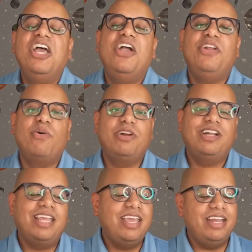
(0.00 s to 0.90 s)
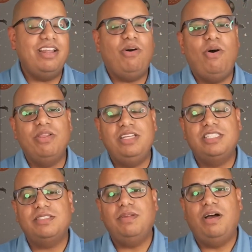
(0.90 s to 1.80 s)
in order to get all
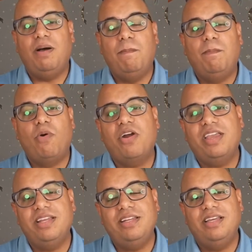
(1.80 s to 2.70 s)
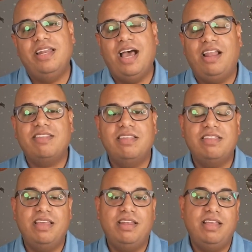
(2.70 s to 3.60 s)
these market
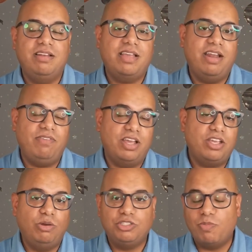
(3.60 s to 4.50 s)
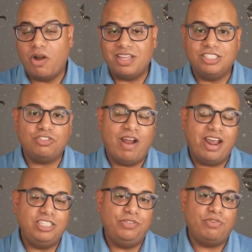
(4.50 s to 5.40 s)
analysis and kind of like go-to-market
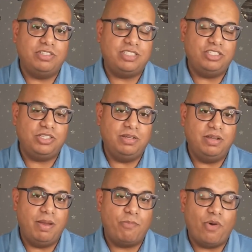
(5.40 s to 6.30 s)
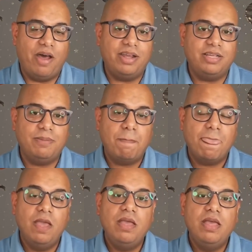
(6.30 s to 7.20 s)
strategy for such a product.
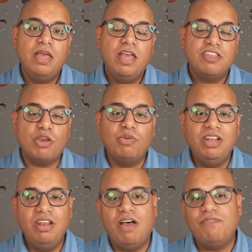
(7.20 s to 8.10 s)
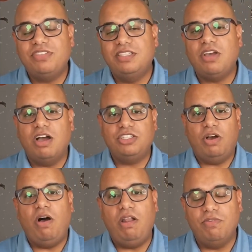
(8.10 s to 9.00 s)
So I would love to talk to
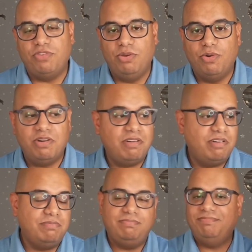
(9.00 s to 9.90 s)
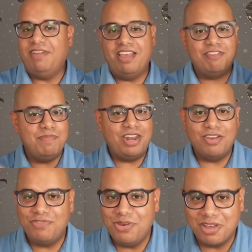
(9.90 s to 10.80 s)
all of you, or as many
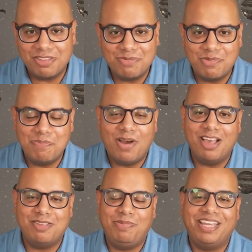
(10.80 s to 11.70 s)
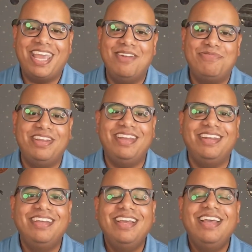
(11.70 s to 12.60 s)
of you as we possibly can fit in.